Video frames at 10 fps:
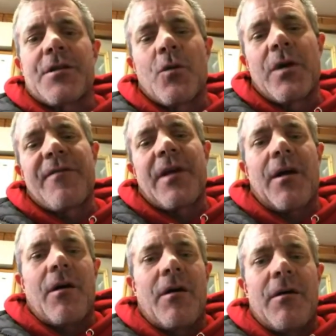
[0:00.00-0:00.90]
So we've
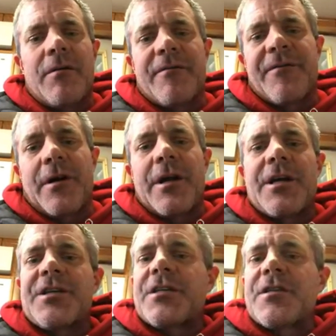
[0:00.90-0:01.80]
got all
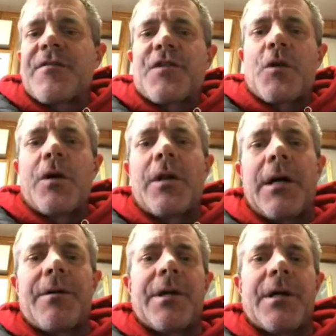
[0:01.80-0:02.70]
variations of soil
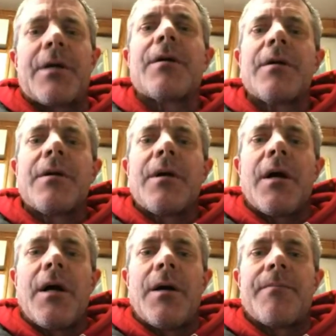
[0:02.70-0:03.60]
out here,
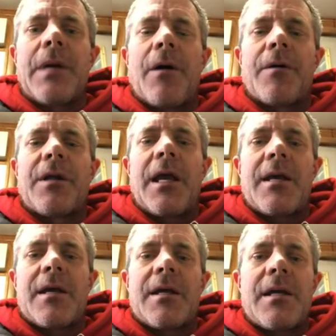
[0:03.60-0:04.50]
out in
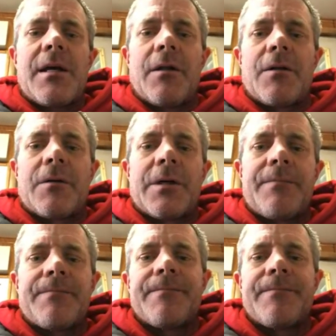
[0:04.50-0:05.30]
Kankakee, Illinois.